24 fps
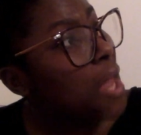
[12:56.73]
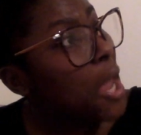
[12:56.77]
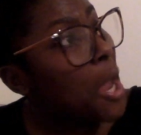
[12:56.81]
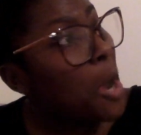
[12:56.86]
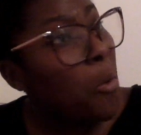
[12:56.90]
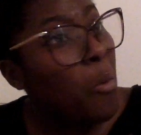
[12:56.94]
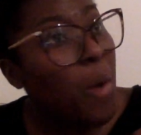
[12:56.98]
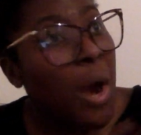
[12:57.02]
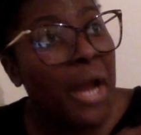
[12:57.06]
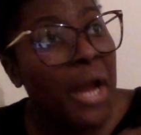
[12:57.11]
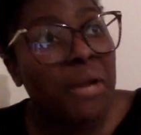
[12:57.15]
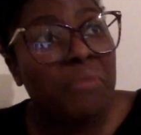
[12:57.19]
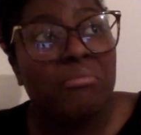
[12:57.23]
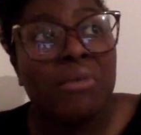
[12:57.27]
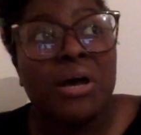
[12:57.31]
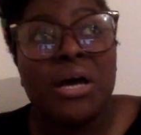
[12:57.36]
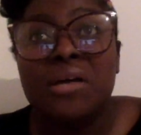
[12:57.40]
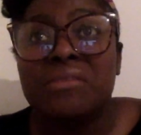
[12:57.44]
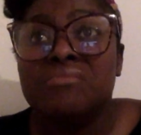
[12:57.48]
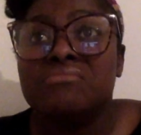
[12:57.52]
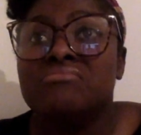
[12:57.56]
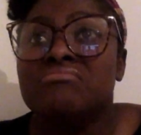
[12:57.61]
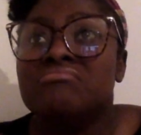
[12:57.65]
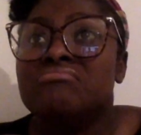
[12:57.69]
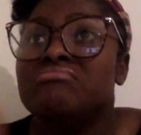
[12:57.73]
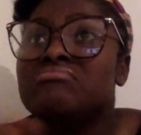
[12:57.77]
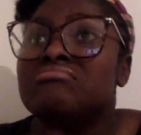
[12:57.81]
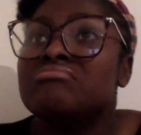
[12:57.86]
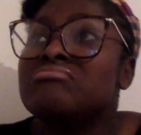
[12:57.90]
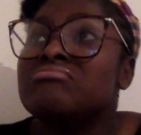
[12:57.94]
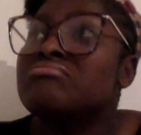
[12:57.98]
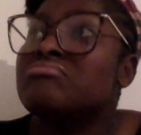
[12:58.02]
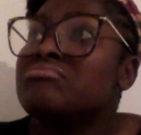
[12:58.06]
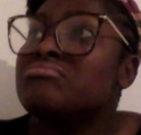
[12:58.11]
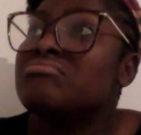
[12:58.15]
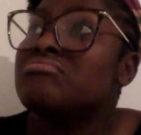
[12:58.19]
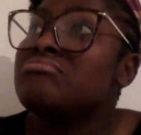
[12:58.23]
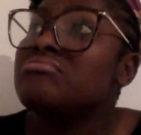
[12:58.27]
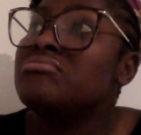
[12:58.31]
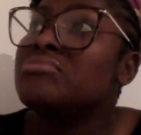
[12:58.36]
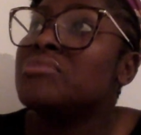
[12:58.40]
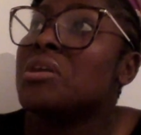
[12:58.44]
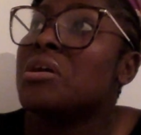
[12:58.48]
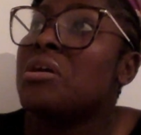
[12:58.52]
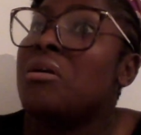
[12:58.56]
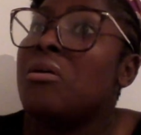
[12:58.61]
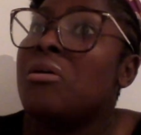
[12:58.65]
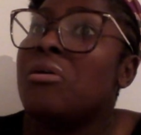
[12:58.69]
a white man
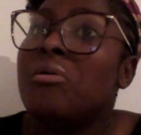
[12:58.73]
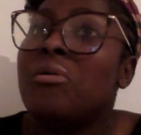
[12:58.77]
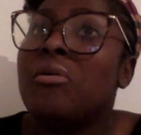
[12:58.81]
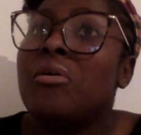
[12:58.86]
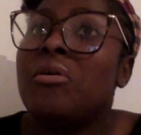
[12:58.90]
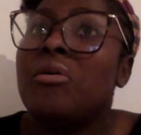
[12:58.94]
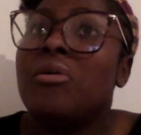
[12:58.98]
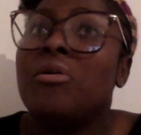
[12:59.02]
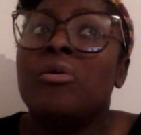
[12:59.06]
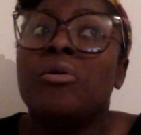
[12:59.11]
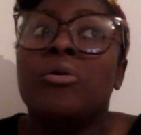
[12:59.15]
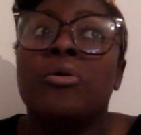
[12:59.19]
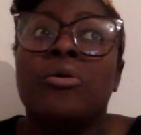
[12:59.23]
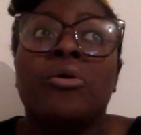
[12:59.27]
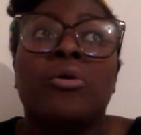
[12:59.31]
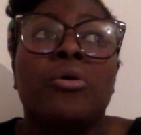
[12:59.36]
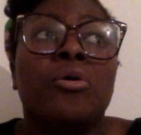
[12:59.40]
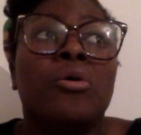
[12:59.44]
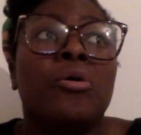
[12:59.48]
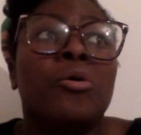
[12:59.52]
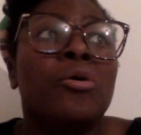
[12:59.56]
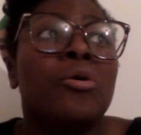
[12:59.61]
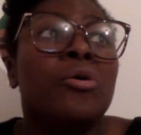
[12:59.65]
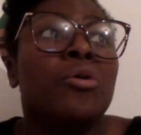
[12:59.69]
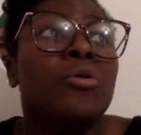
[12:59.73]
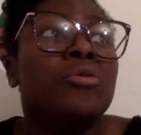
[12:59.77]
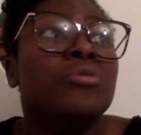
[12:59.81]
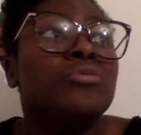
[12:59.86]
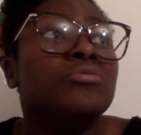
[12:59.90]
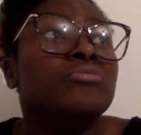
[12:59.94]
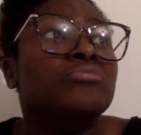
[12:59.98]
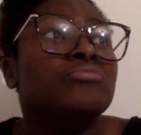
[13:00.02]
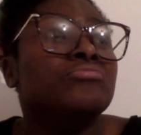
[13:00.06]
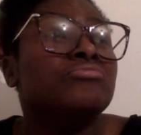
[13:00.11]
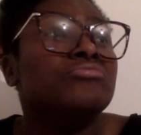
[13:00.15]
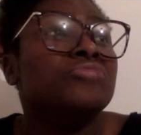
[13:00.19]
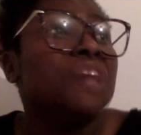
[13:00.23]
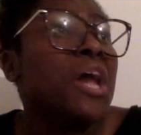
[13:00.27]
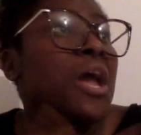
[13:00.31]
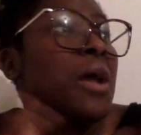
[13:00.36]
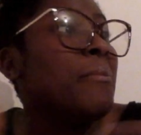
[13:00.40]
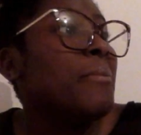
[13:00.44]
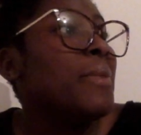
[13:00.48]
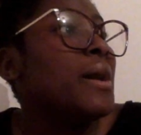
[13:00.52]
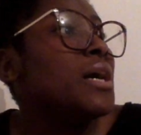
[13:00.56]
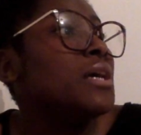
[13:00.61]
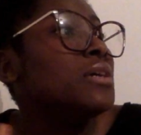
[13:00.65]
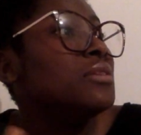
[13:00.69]
or
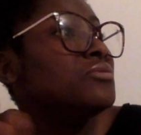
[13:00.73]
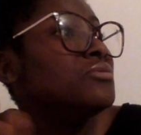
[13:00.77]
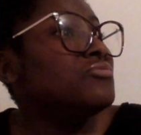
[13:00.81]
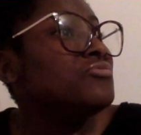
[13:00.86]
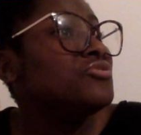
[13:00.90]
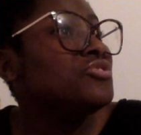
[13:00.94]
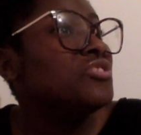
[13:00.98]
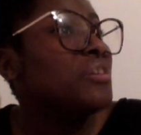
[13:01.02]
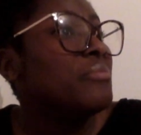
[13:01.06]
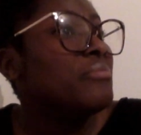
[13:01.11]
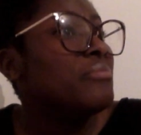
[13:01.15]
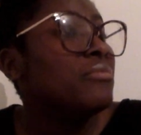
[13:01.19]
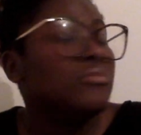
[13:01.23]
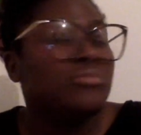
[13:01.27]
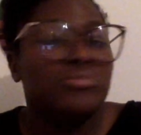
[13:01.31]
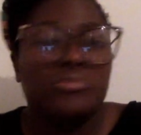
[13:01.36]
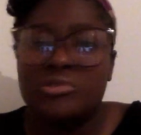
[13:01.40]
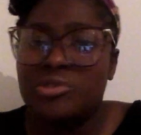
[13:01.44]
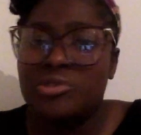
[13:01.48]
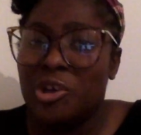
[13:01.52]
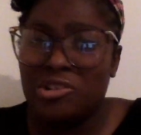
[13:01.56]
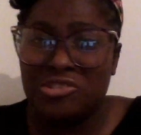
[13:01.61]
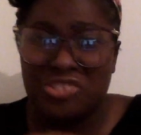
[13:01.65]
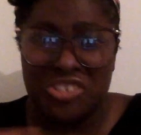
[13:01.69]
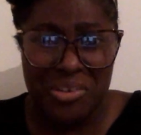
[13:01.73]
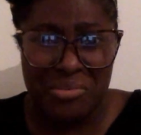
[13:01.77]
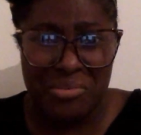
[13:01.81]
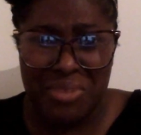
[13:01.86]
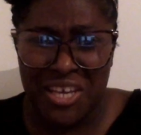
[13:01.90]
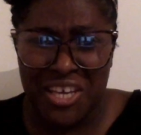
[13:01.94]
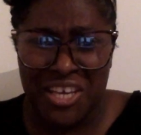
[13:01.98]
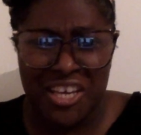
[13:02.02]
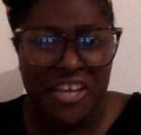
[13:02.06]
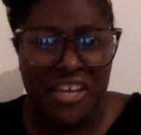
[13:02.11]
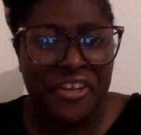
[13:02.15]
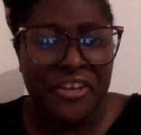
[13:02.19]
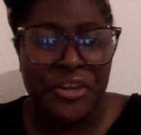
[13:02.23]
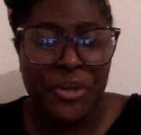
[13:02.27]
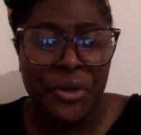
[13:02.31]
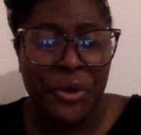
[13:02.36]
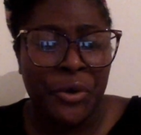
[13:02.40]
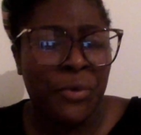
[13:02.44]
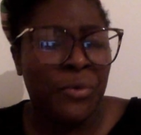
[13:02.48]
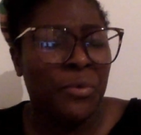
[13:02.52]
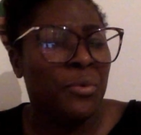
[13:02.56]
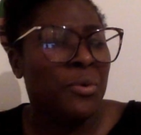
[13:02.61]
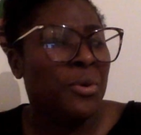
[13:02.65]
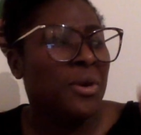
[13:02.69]
German, not Jamaican,
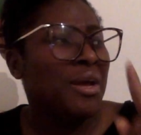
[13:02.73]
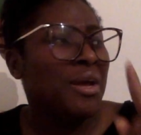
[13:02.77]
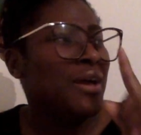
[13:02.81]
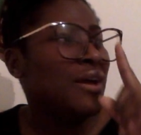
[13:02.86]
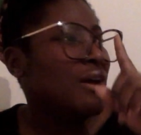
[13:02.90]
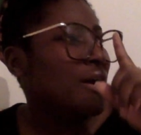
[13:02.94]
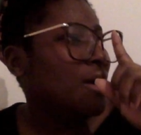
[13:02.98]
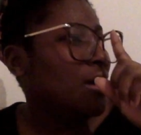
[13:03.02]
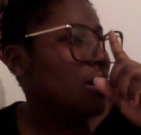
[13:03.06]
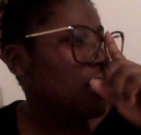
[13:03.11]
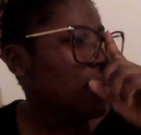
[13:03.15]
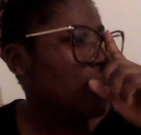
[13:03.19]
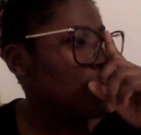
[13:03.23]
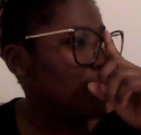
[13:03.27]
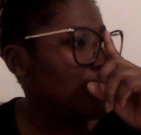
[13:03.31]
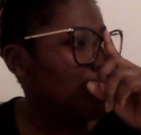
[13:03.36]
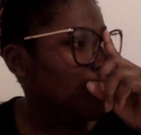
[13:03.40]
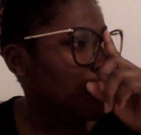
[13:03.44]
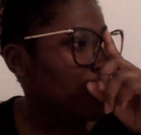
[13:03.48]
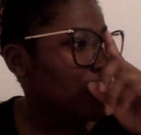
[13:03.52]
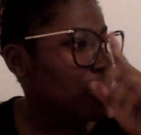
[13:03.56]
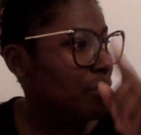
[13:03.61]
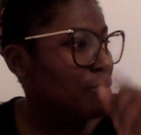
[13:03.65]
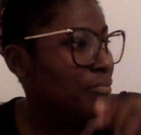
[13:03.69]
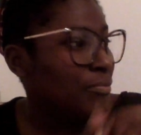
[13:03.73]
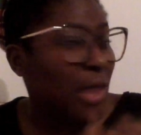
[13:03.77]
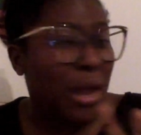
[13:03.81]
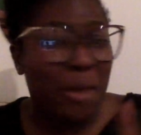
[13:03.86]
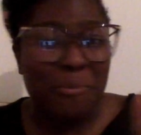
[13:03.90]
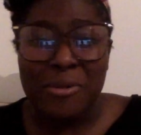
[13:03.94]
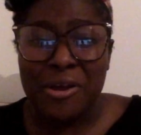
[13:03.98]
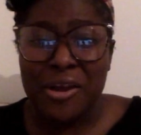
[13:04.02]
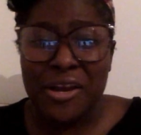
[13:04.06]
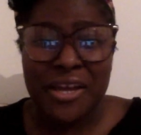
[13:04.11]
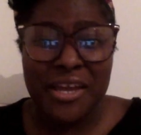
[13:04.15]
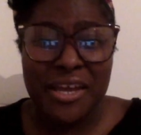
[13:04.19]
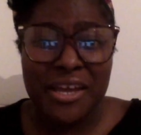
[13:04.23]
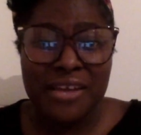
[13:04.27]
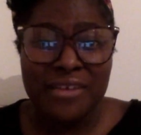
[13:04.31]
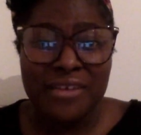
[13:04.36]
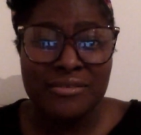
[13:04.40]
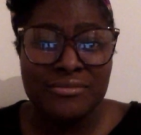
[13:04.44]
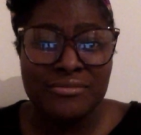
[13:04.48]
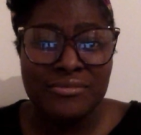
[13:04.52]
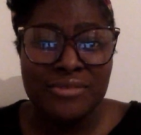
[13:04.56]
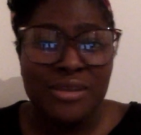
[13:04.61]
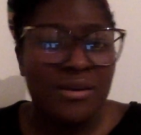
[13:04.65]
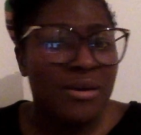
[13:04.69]
no. American.